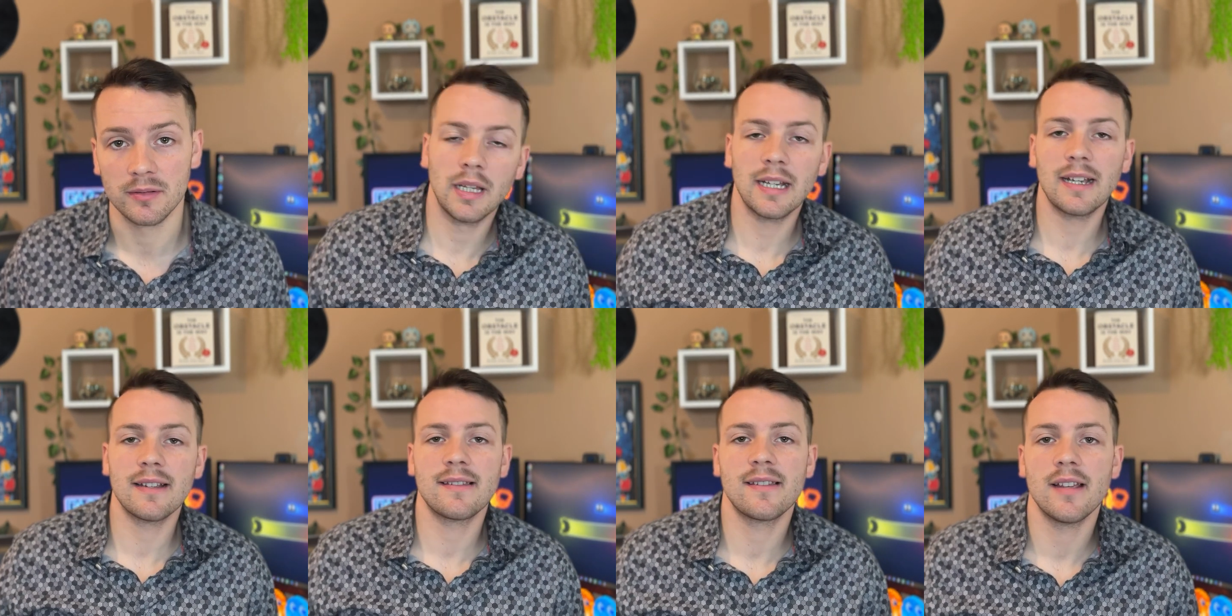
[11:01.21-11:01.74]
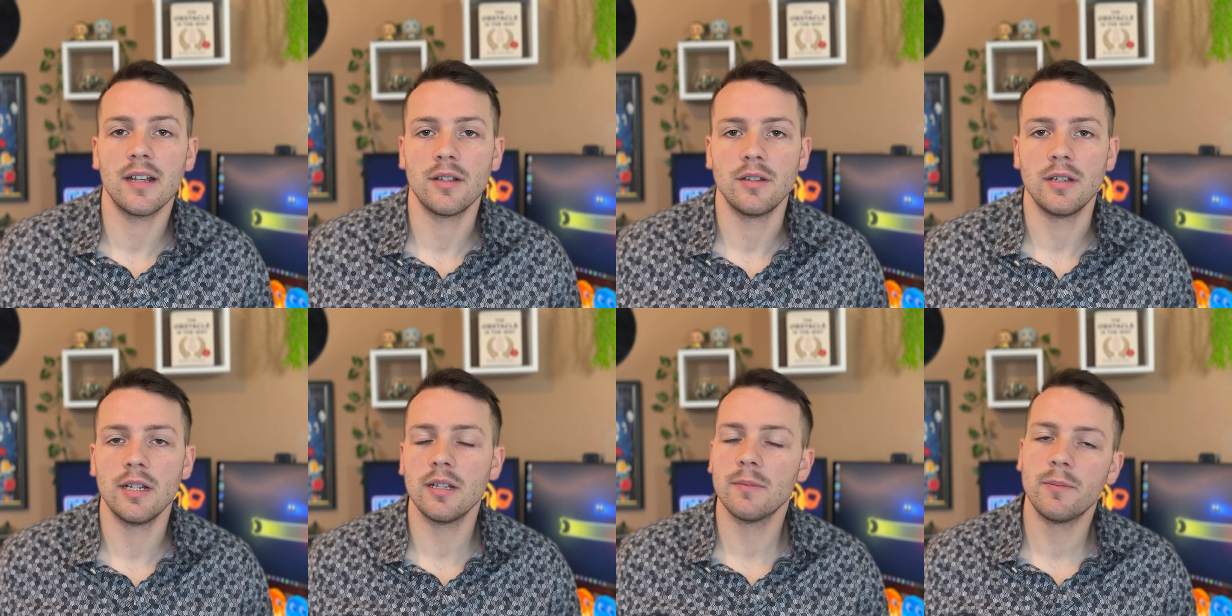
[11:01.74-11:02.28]
Like I said, you
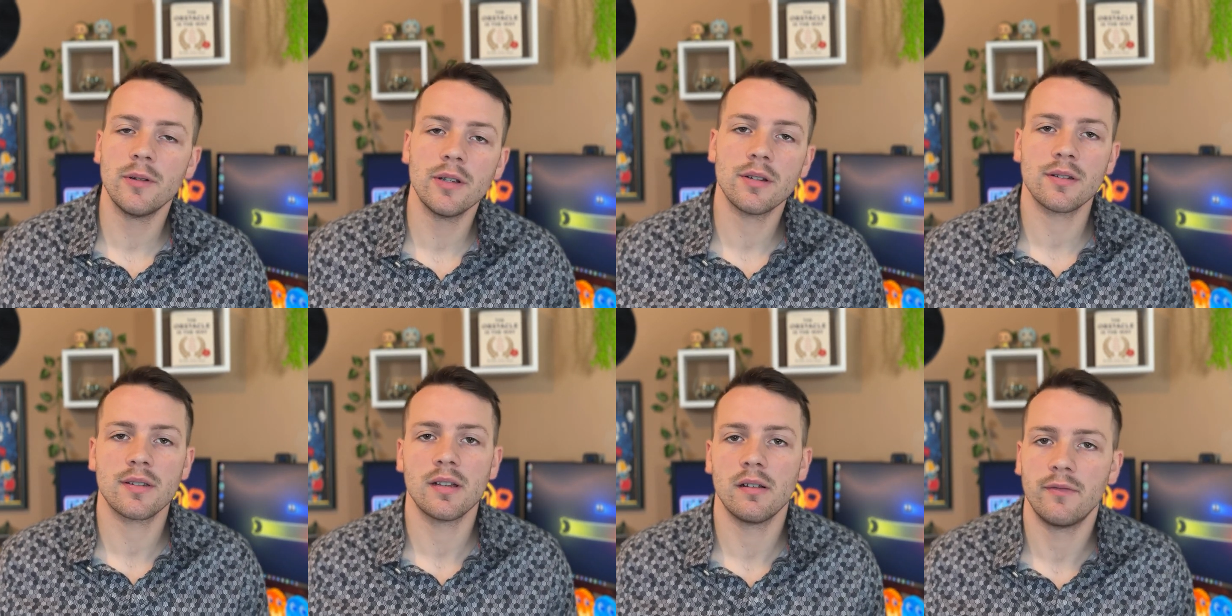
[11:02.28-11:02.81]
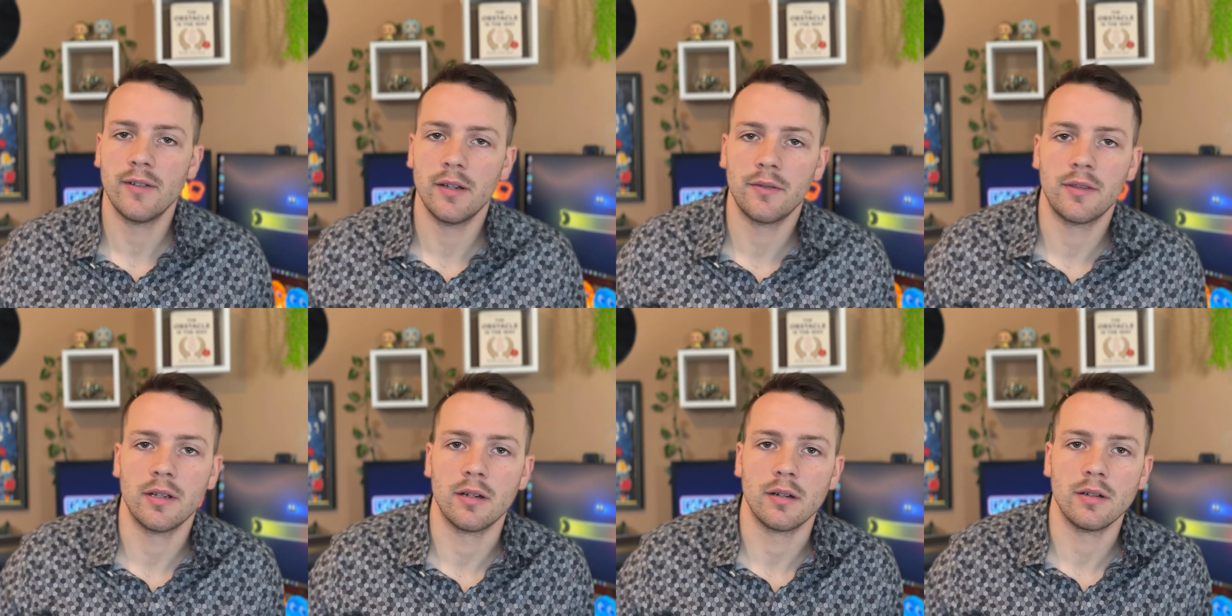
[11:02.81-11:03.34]
need to put yourself
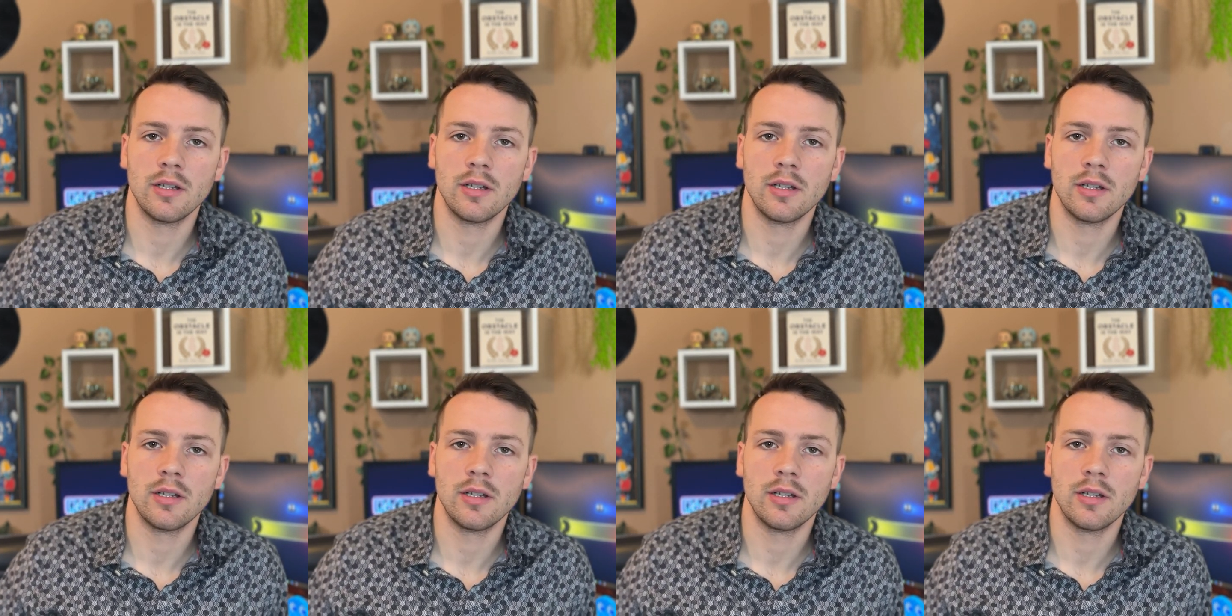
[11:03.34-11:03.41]
out there.